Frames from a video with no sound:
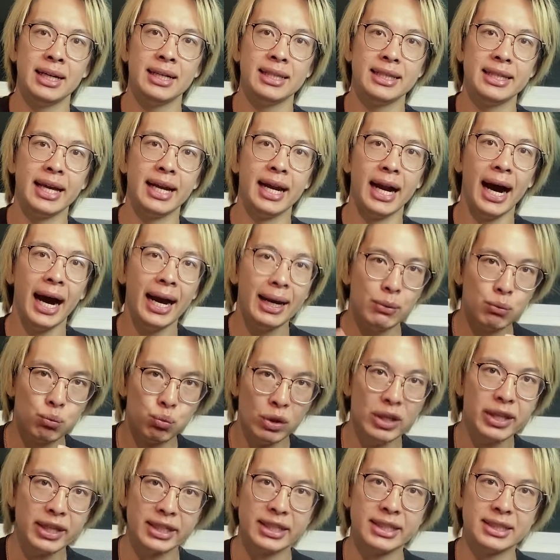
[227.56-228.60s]
then I
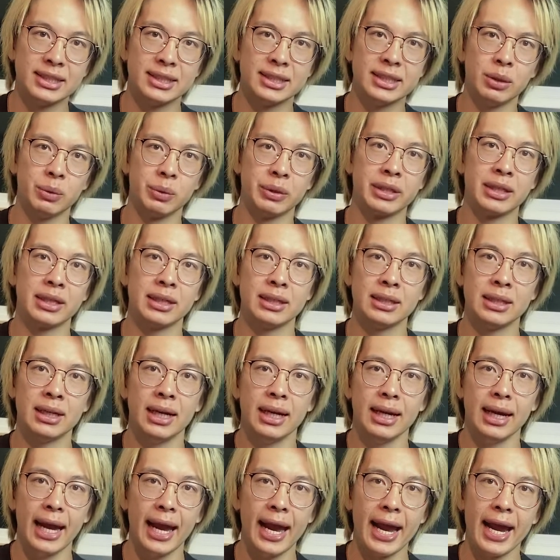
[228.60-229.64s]
really need to deal with it.
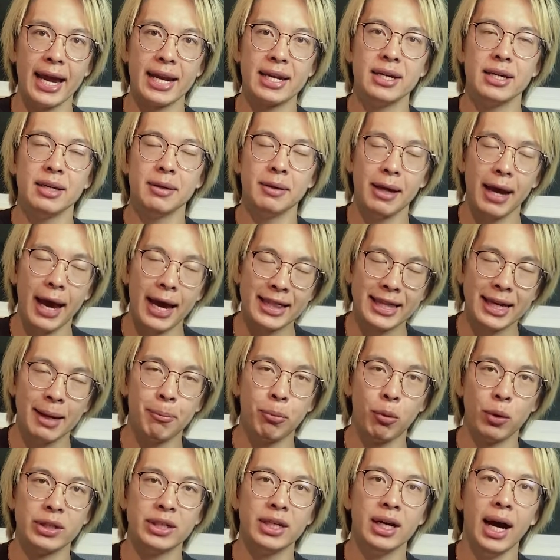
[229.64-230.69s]
And at that
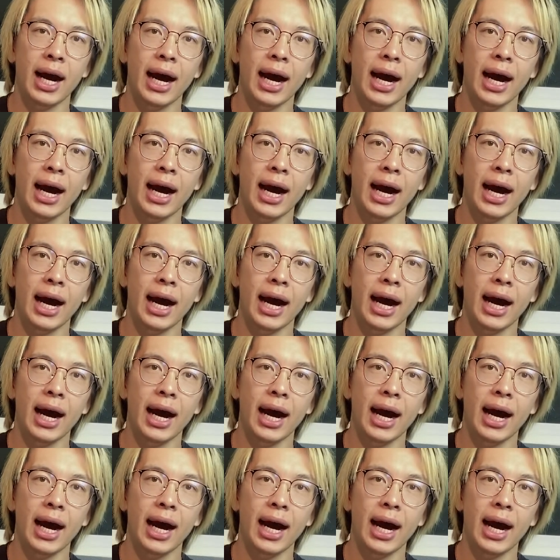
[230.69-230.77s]
point,